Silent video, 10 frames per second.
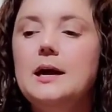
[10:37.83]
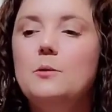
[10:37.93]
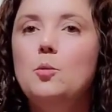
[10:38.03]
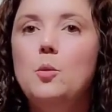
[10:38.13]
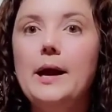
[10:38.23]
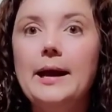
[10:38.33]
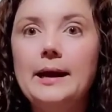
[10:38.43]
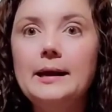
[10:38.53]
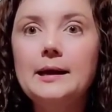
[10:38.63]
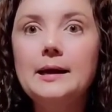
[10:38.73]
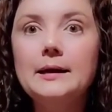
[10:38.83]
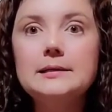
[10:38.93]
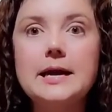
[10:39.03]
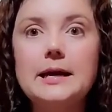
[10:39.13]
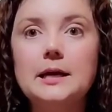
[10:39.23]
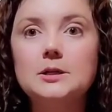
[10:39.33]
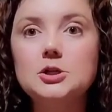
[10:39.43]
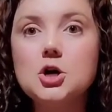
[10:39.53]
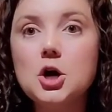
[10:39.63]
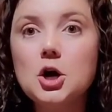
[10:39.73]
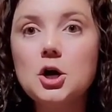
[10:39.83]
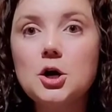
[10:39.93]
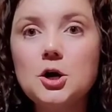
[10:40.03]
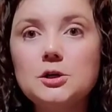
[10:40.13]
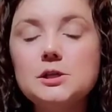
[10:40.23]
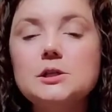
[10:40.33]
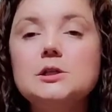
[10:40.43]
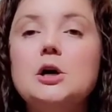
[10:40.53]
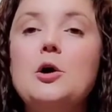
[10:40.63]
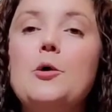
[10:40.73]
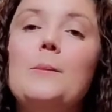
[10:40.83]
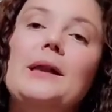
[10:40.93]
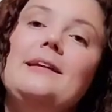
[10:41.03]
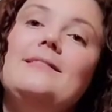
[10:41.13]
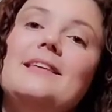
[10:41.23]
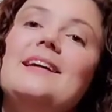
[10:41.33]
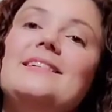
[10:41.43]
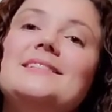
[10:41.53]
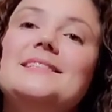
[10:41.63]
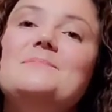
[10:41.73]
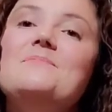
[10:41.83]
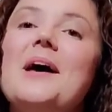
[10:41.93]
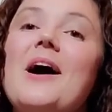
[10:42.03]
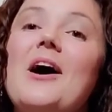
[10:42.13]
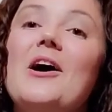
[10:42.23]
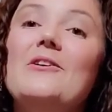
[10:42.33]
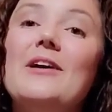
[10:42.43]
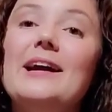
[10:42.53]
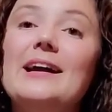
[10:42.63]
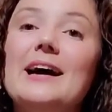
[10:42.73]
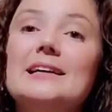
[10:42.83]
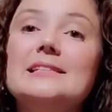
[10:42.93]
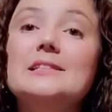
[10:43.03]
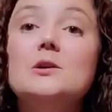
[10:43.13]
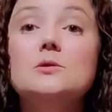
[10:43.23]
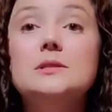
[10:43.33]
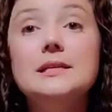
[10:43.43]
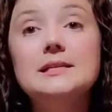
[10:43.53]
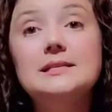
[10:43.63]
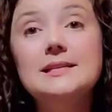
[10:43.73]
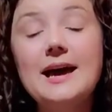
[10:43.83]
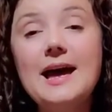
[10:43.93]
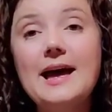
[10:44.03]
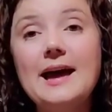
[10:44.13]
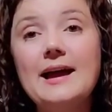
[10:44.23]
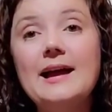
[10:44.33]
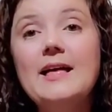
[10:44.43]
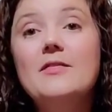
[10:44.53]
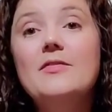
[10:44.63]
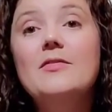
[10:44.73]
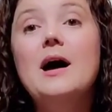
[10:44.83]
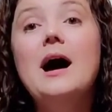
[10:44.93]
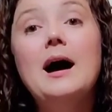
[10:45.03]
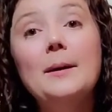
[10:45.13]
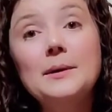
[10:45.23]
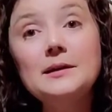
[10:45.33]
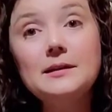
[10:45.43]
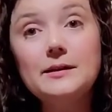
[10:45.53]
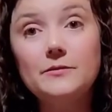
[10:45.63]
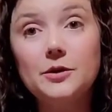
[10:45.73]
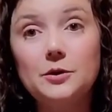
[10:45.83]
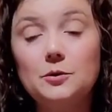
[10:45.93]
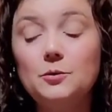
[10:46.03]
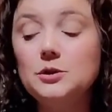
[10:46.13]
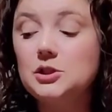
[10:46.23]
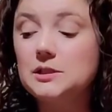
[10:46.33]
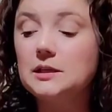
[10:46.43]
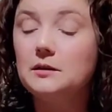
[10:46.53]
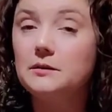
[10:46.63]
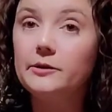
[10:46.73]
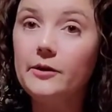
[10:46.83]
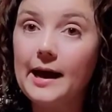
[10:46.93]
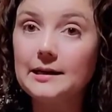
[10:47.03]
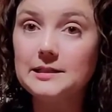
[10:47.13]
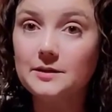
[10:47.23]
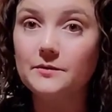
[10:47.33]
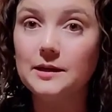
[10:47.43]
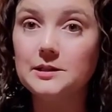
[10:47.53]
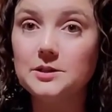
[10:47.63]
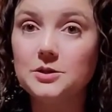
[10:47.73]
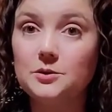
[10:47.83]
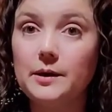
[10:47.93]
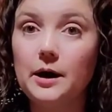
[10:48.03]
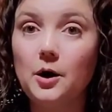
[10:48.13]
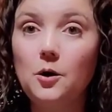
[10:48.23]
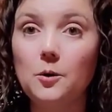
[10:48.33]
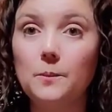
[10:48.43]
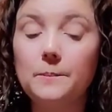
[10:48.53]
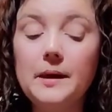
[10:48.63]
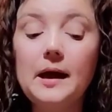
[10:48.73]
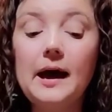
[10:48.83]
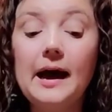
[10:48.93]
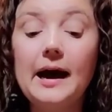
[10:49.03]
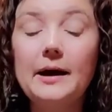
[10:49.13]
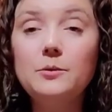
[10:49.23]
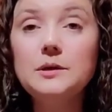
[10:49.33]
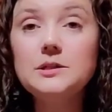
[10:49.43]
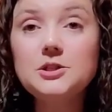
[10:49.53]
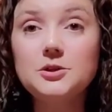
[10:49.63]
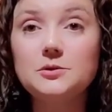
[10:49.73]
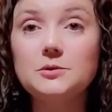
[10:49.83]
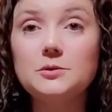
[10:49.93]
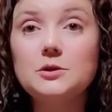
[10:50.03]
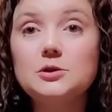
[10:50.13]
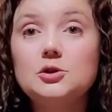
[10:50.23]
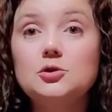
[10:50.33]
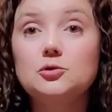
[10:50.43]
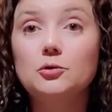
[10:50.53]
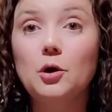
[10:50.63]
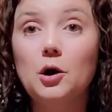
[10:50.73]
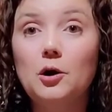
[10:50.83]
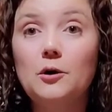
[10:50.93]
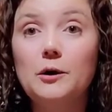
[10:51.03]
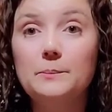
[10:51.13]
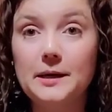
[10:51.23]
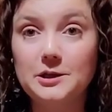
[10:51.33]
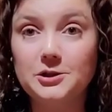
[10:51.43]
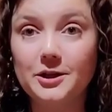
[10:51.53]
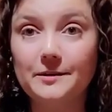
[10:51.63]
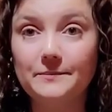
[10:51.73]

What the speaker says: Waiting, taking turns, so many things. All right, guys, so today I'm going to leave you with just a little activity to do at home. I want you to draw a picture.